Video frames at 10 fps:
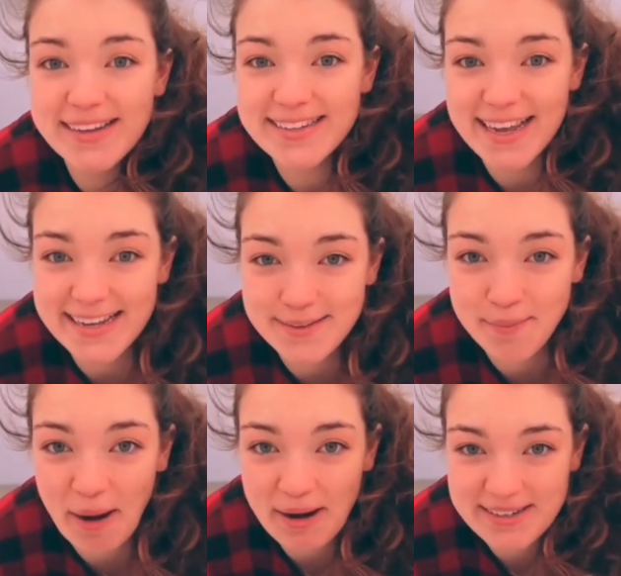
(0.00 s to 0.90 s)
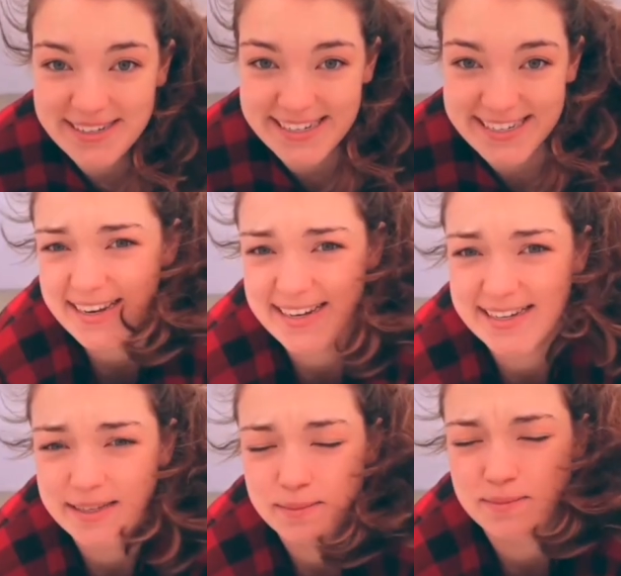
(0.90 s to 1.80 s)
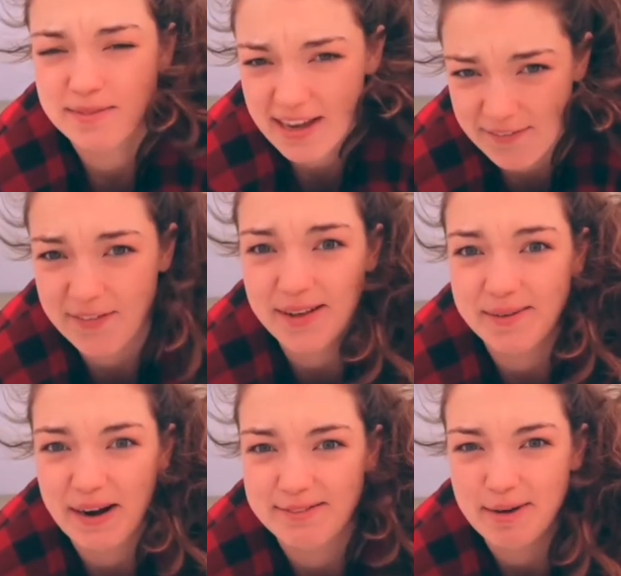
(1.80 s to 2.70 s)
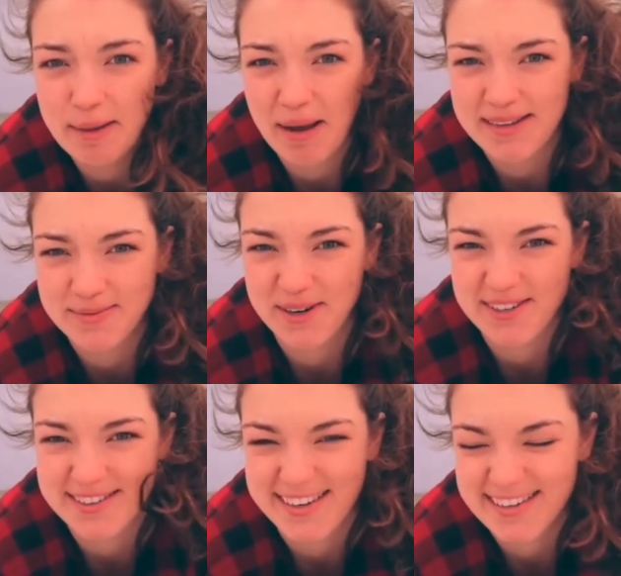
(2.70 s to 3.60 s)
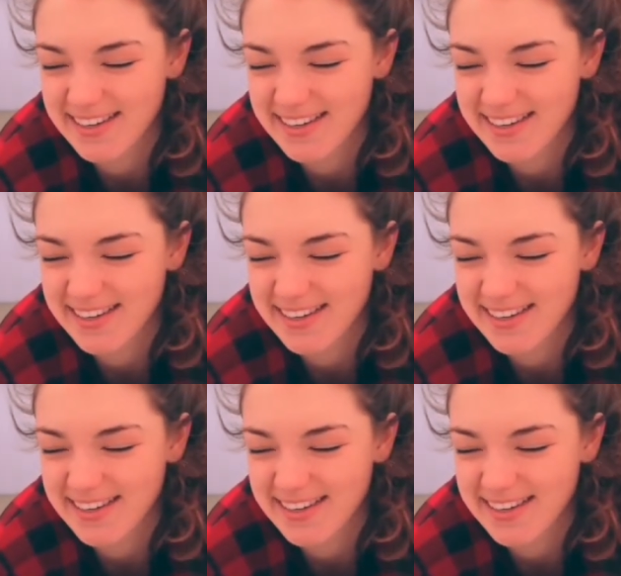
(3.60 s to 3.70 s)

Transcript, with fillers: says very cheap. It is definitely one of my best purchases.